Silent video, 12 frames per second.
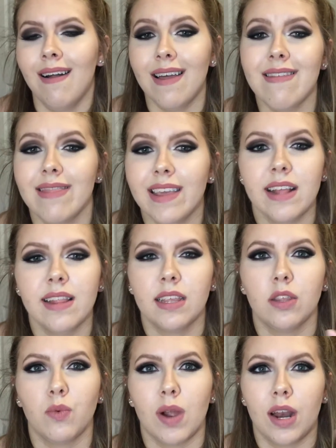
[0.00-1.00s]
And then
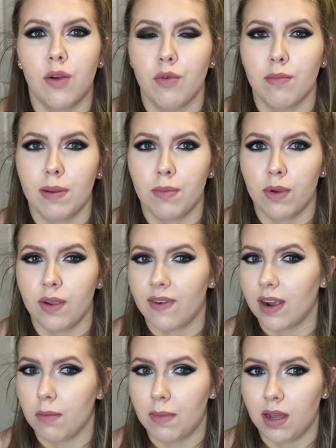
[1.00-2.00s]
this is where I don't remember if
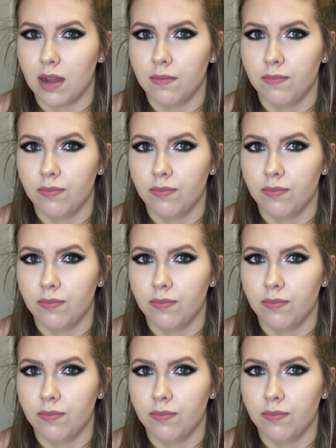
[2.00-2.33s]
I got my